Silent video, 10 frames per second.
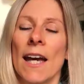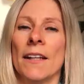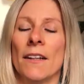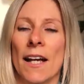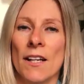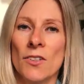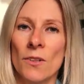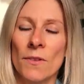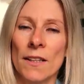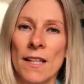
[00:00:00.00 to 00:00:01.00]
and the rest
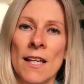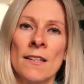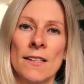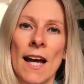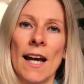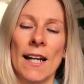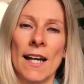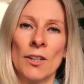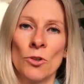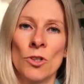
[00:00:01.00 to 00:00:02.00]
of the things I
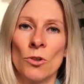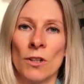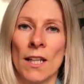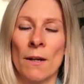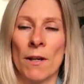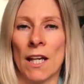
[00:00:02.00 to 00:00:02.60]
like to store them